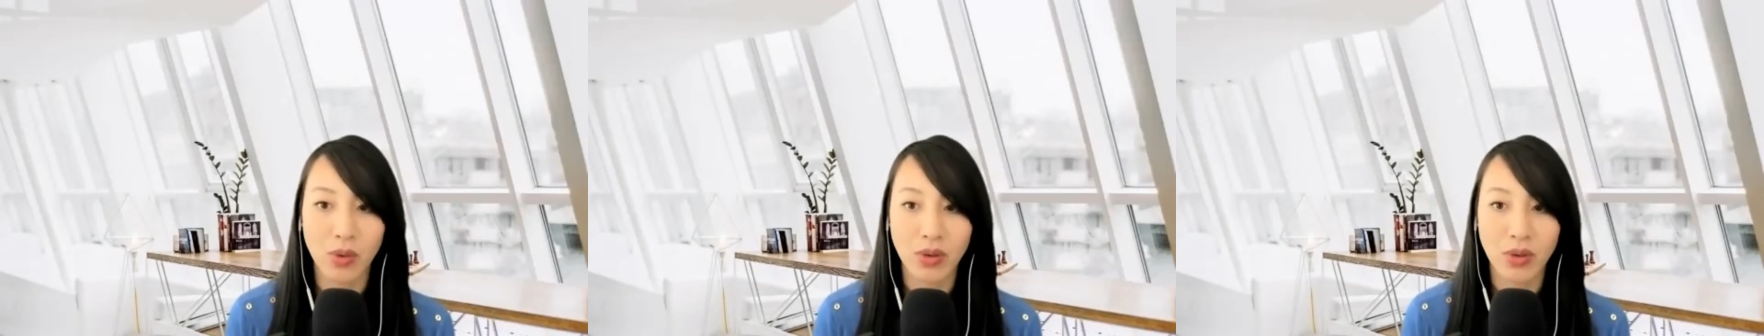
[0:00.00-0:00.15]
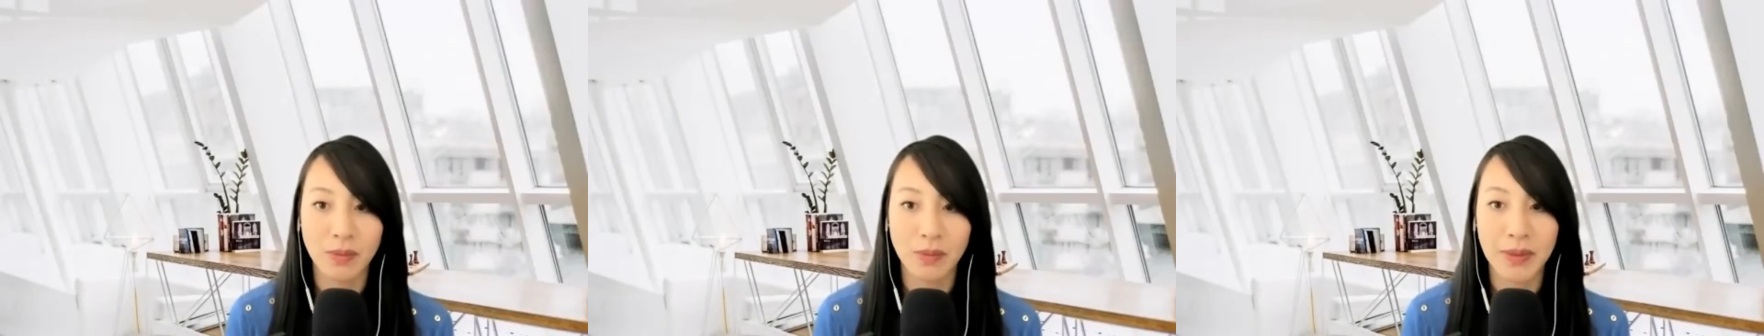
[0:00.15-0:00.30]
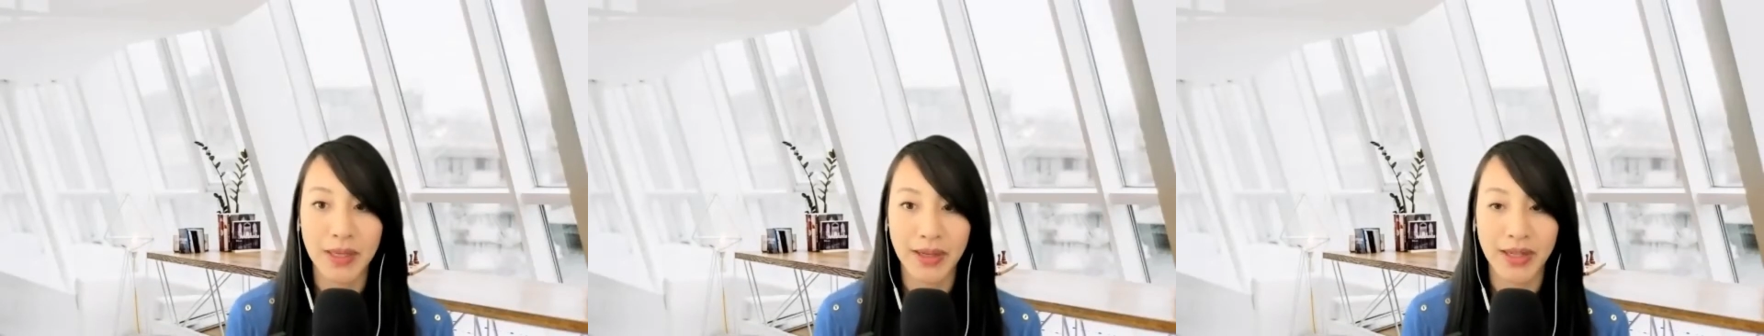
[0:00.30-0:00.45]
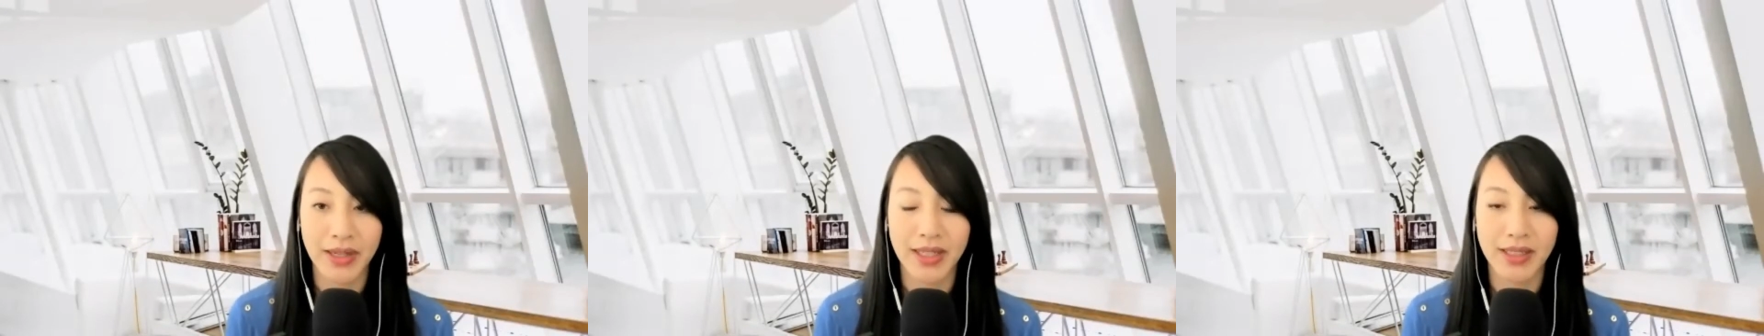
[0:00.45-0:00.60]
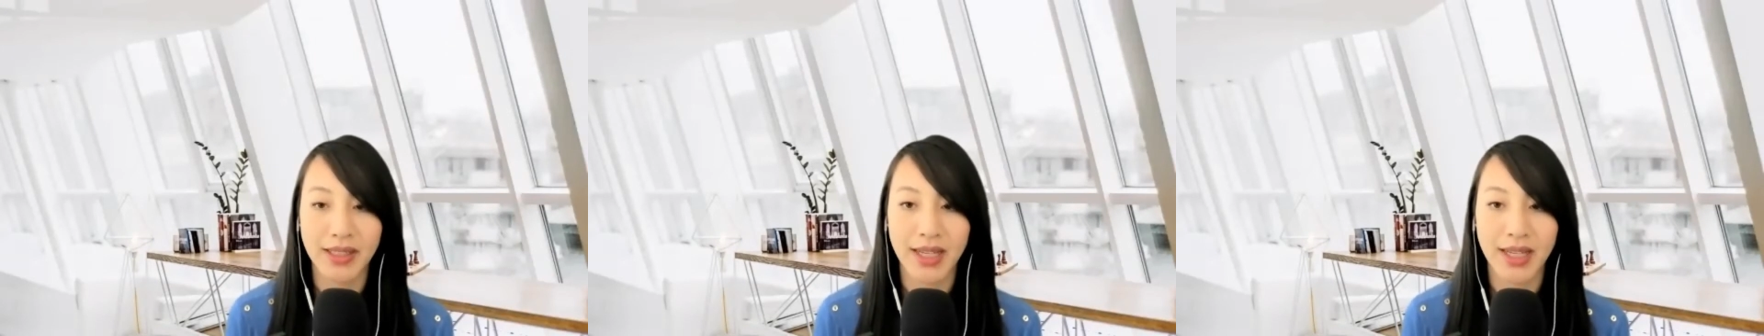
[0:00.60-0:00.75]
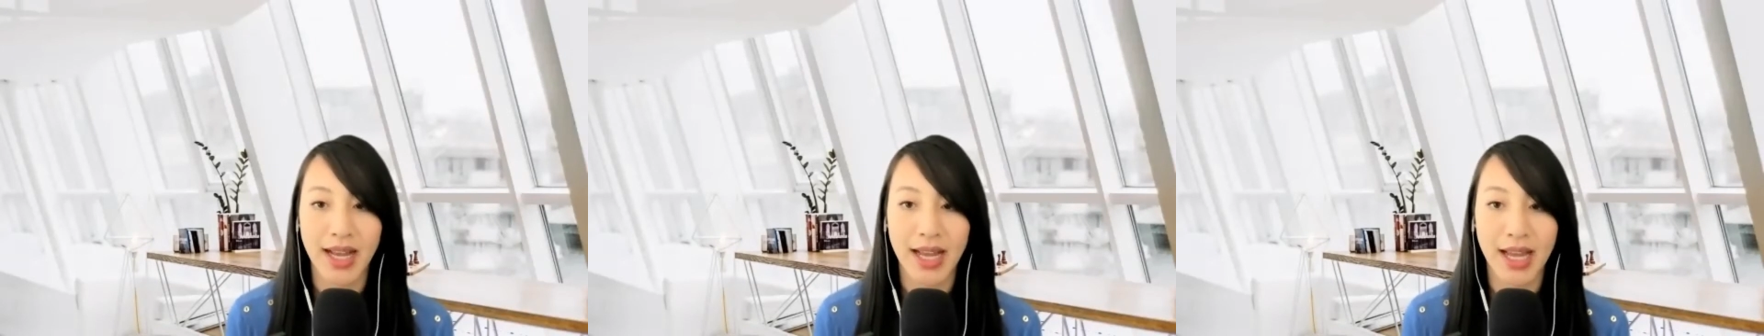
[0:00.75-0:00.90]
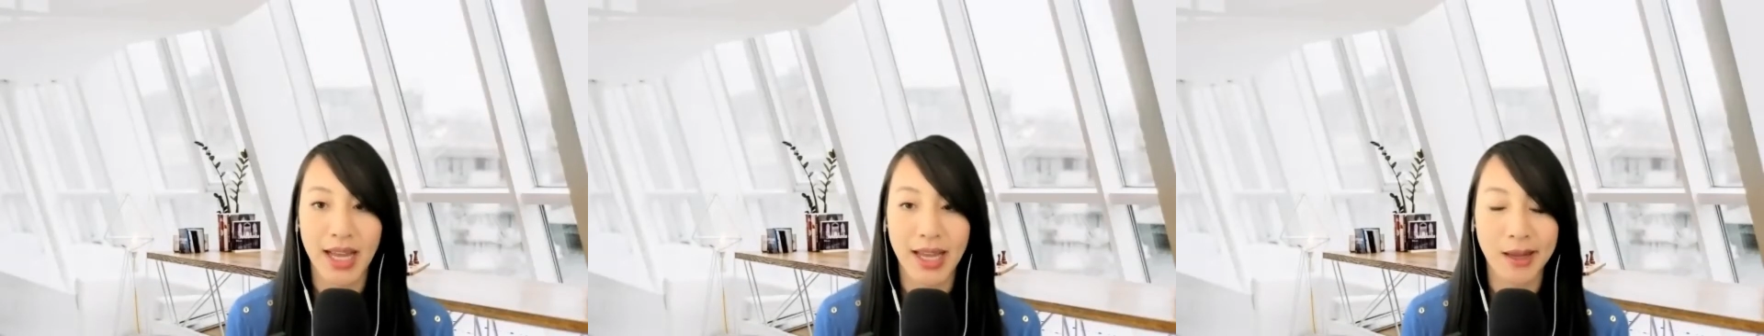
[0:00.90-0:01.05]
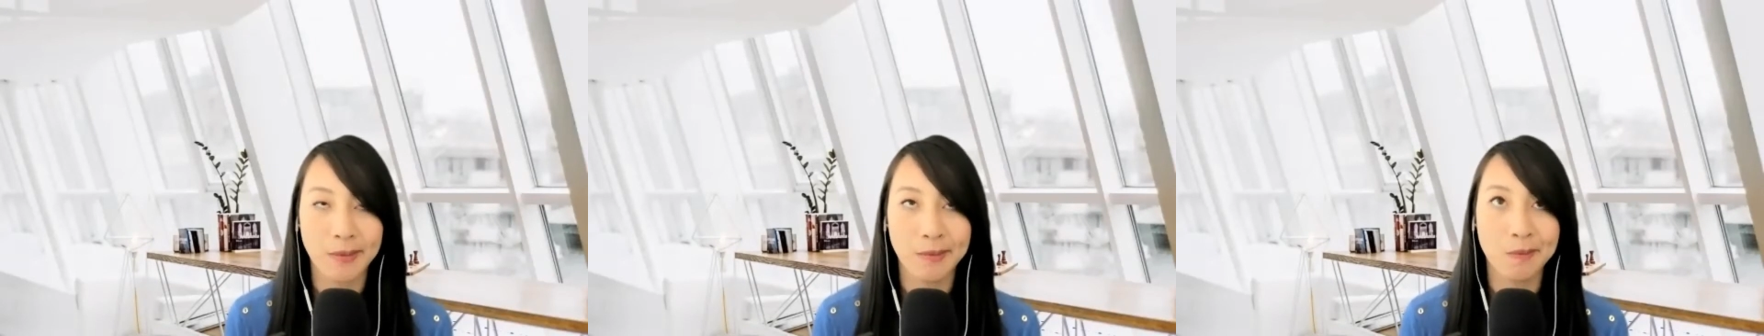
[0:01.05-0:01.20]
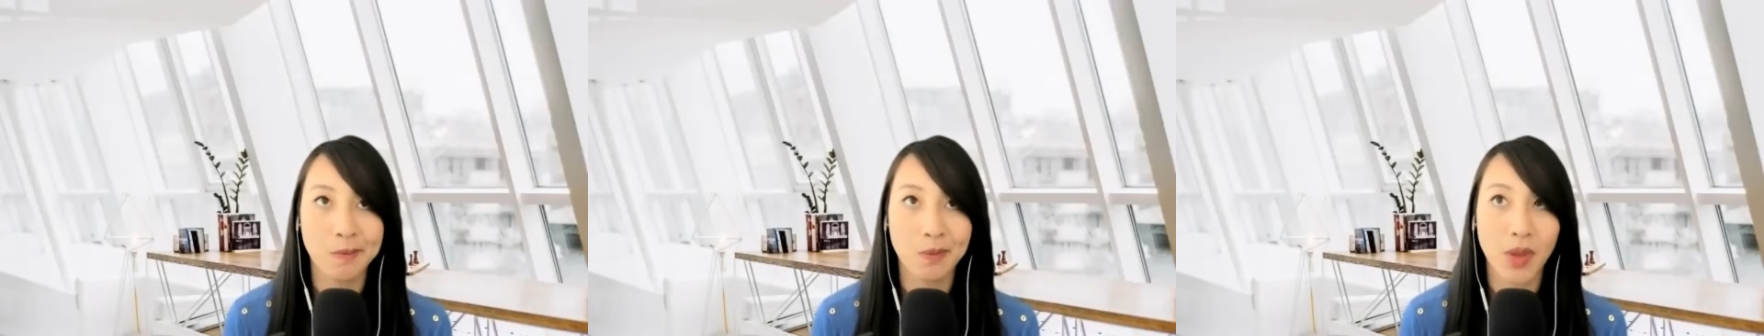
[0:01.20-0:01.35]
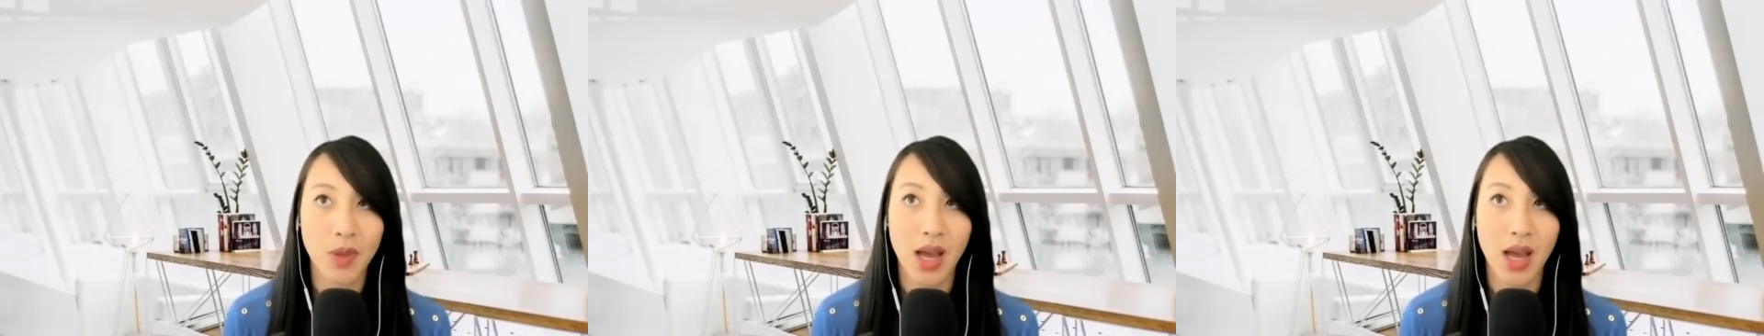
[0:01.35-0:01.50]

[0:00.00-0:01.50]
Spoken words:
hold period time,